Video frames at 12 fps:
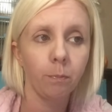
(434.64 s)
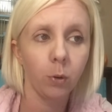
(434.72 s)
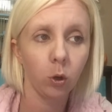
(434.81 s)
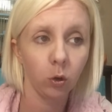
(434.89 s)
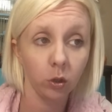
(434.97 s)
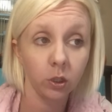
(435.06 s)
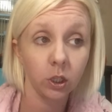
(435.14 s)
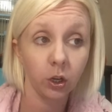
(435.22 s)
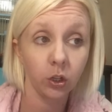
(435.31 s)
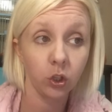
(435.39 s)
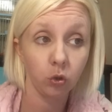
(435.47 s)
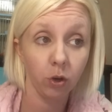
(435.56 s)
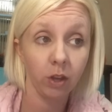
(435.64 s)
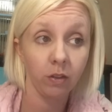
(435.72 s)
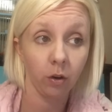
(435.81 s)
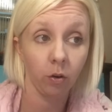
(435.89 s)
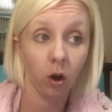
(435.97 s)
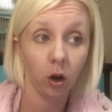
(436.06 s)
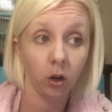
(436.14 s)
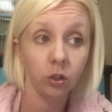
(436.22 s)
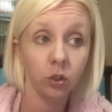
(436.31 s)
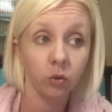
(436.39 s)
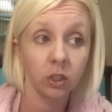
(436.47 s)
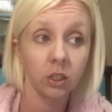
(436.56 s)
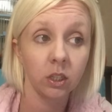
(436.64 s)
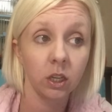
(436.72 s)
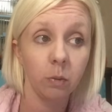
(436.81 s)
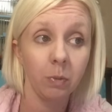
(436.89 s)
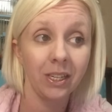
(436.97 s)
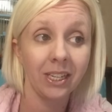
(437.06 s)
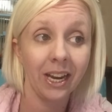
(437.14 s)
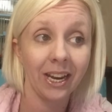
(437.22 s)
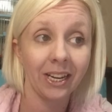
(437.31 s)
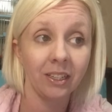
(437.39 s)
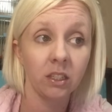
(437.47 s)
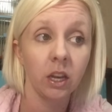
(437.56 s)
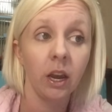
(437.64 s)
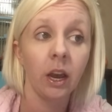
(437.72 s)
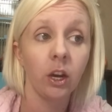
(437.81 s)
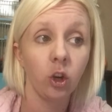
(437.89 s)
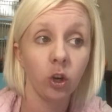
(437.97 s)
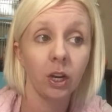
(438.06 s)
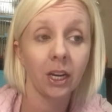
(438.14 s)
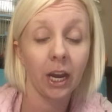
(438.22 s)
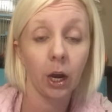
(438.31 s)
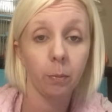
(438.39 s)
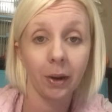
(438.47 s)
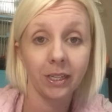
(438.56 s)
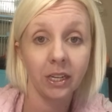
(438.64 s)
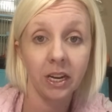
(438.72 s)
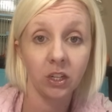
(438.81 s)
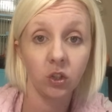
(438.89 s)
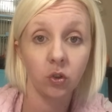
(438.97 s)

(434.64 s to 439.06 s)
pearls on a string there are, so this is going to be tens, and you're going to count by 10.